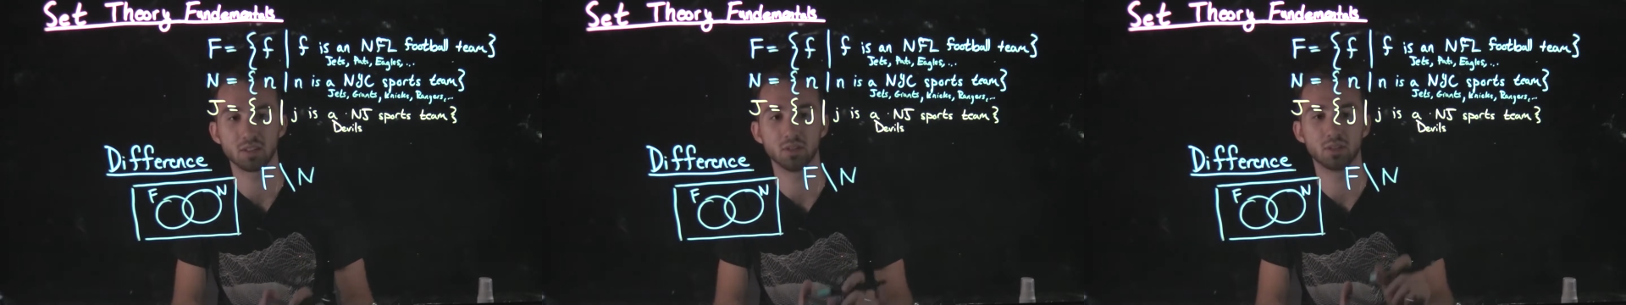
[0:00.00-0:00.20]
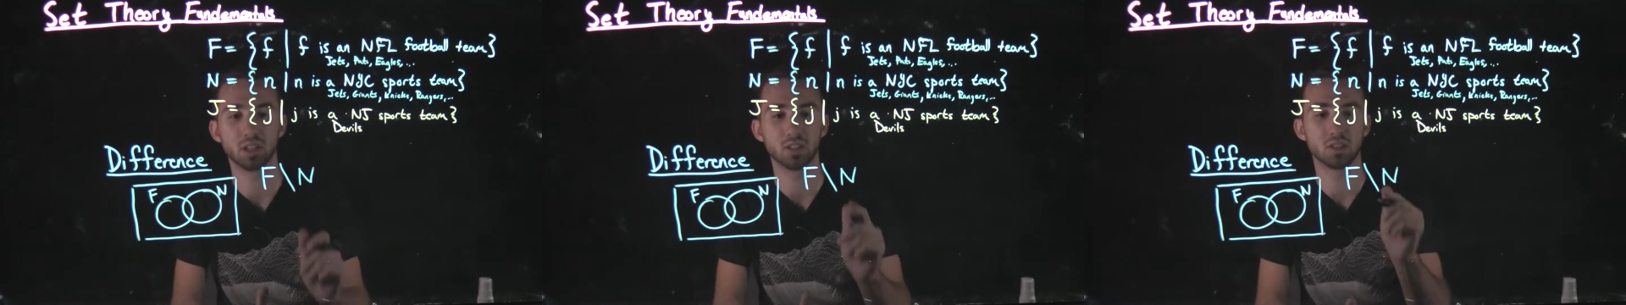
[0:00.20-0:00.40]

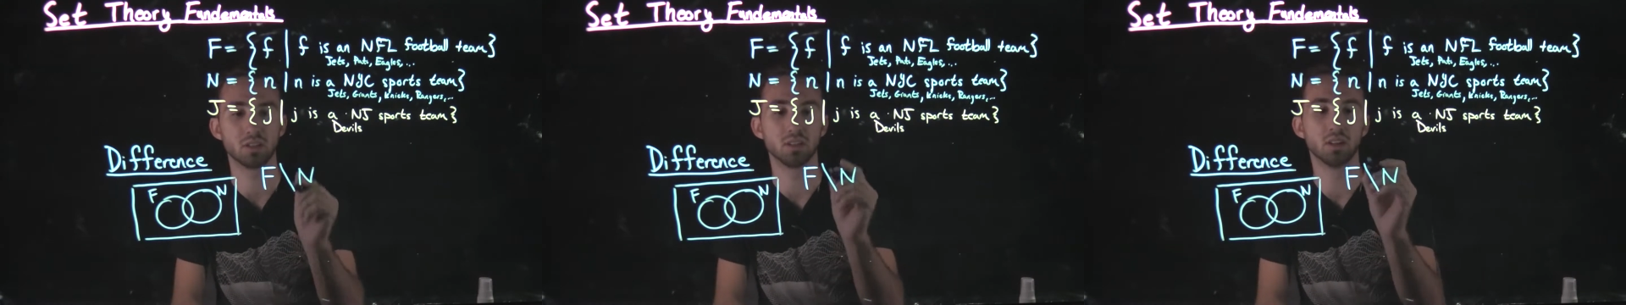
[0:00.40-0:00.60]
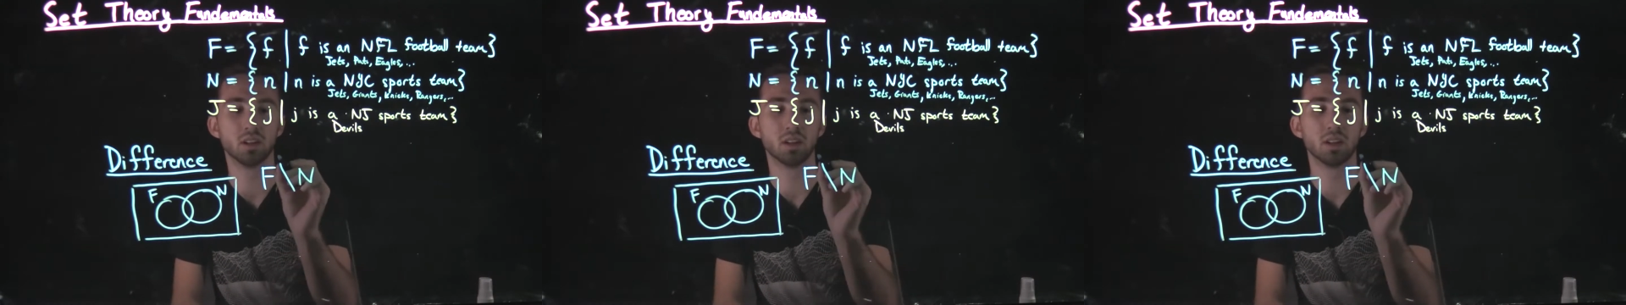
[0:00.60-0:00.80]

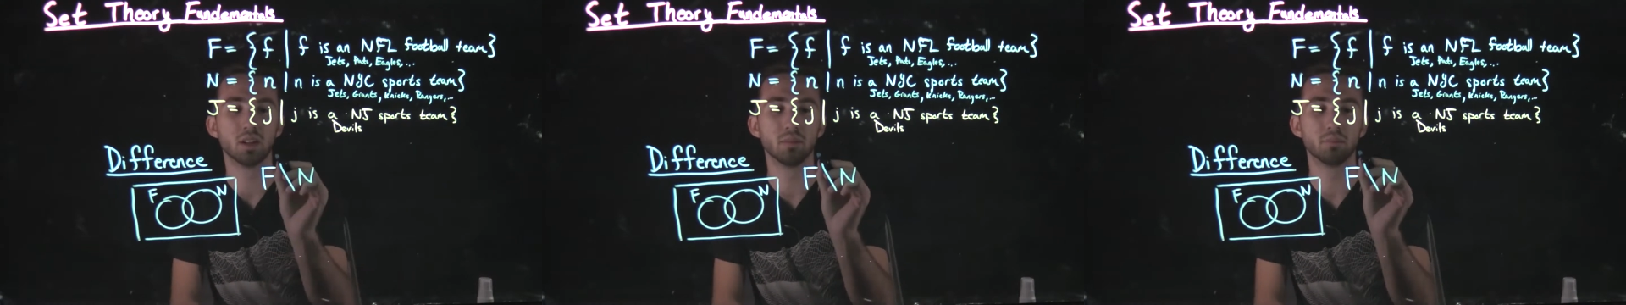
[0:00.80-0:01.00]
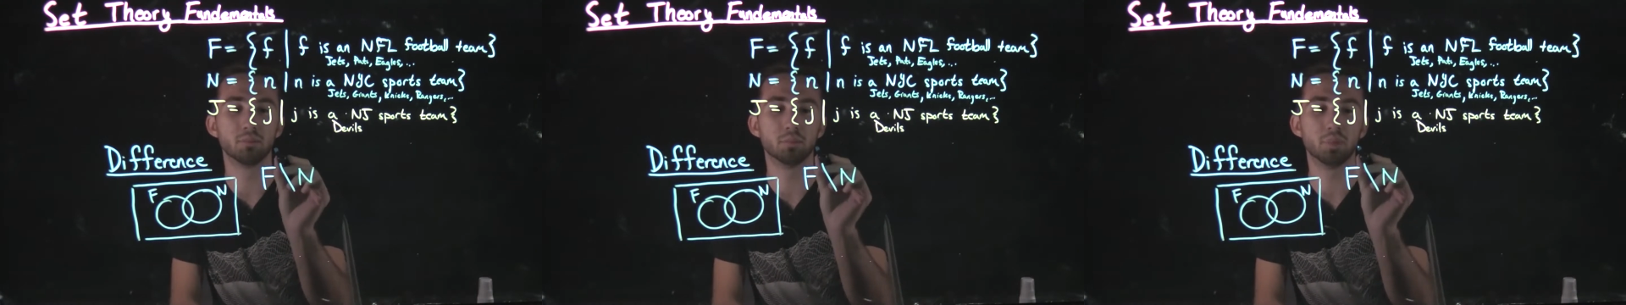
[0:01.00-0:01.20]
notation.
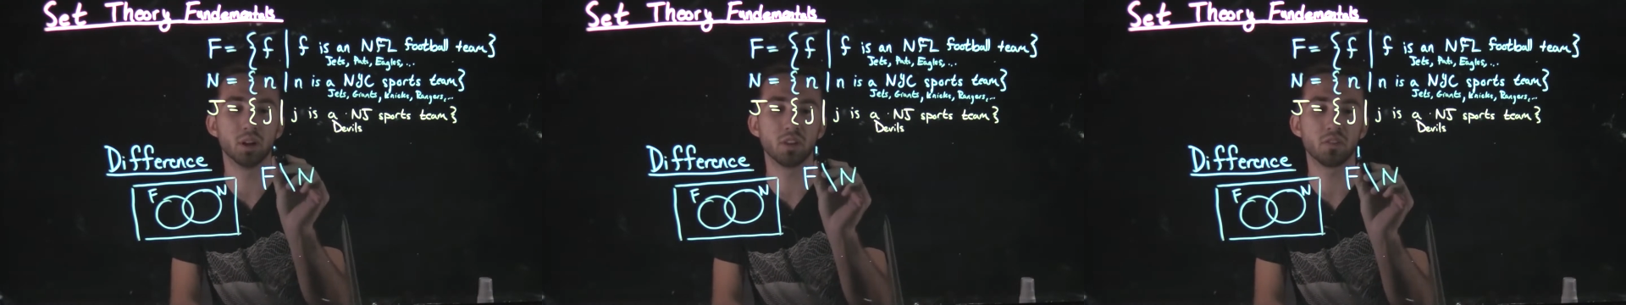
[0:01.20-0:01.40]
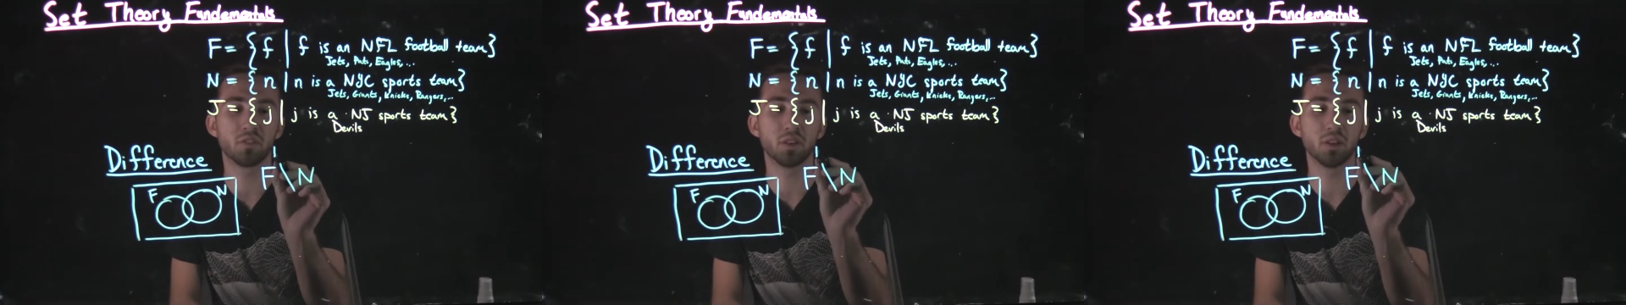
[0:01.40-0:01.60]
But
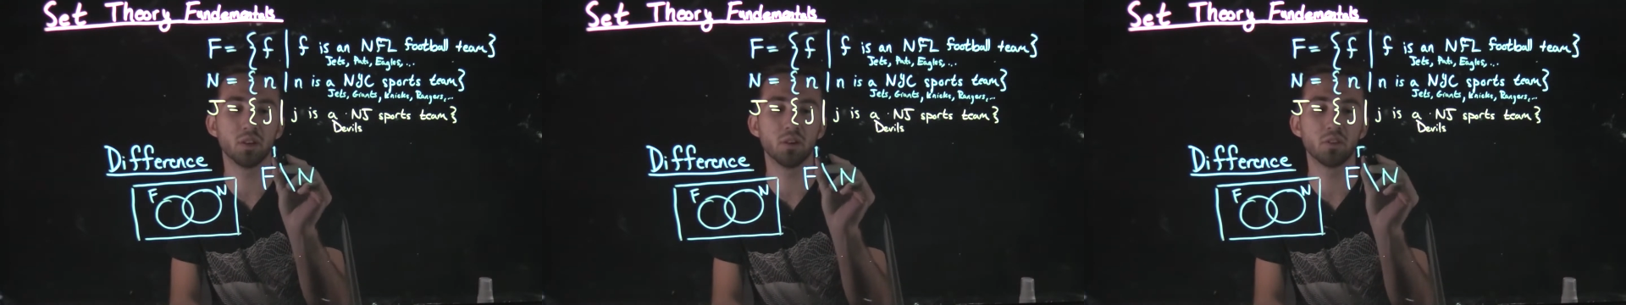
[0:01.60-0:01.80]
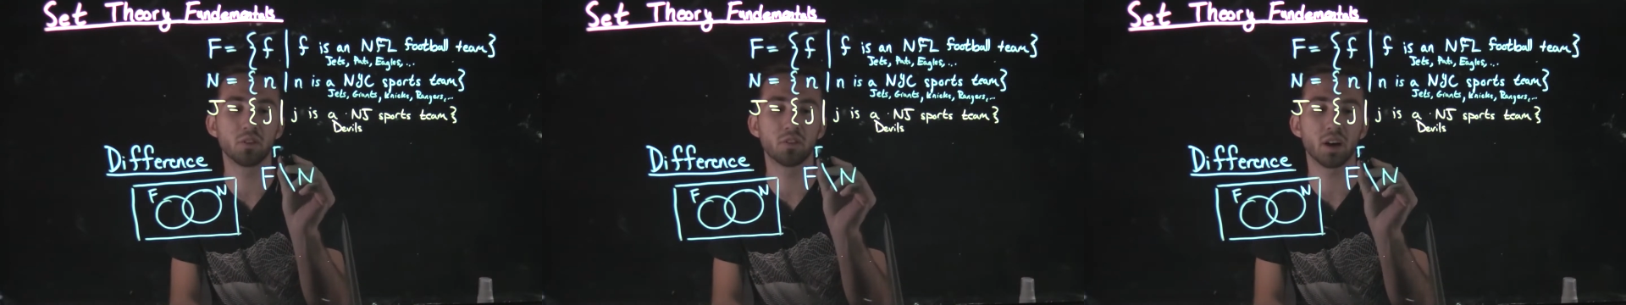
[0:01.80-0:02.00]
if
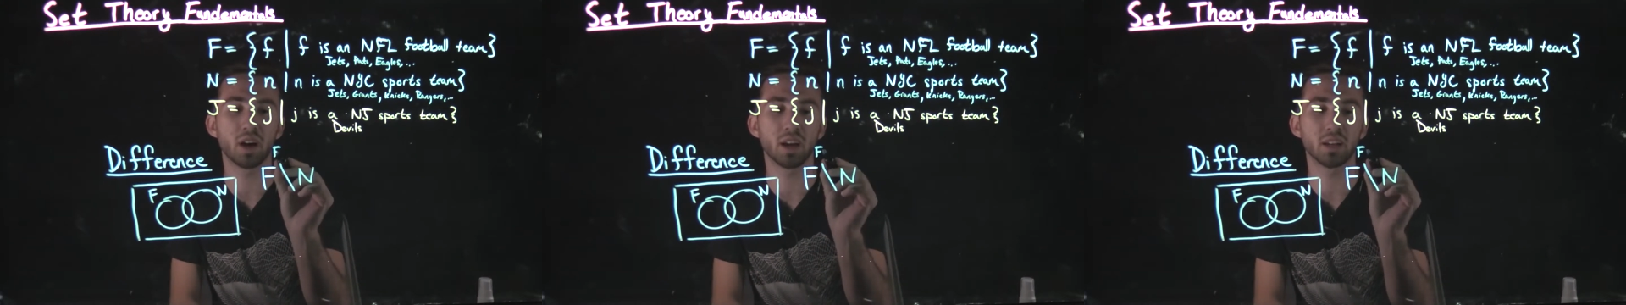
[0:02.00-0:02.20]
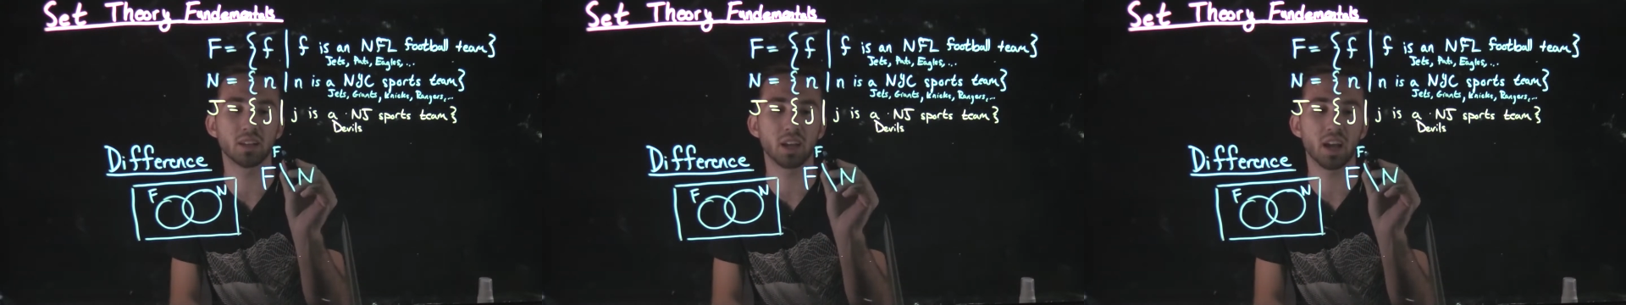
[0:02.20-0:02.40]
you
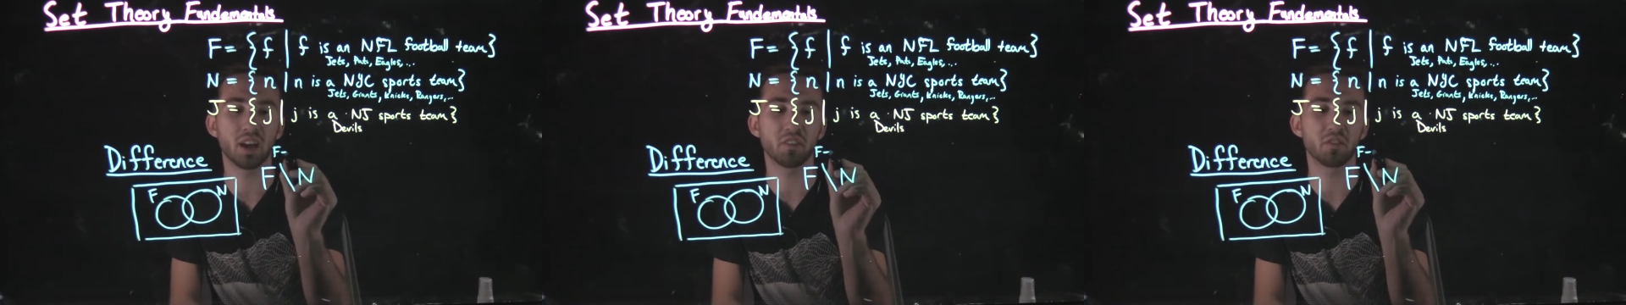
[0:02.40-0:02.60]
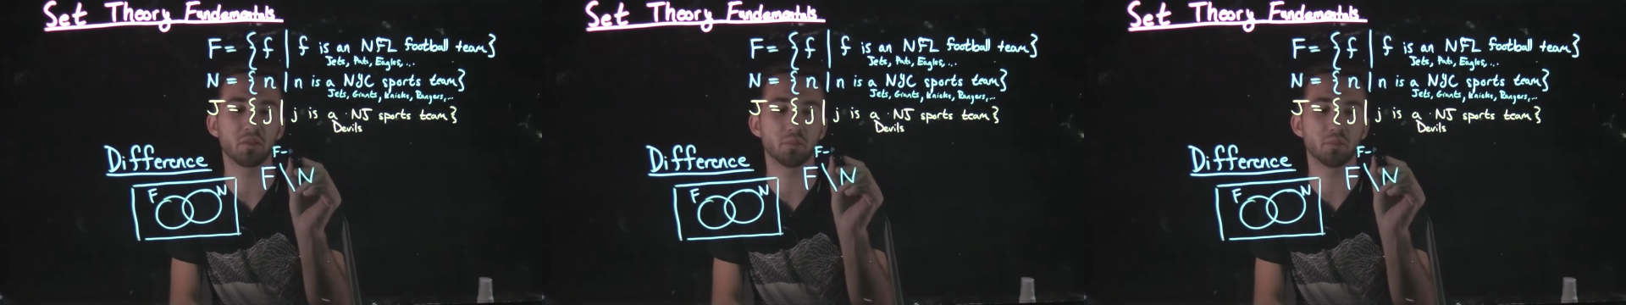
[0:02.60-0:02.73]
find F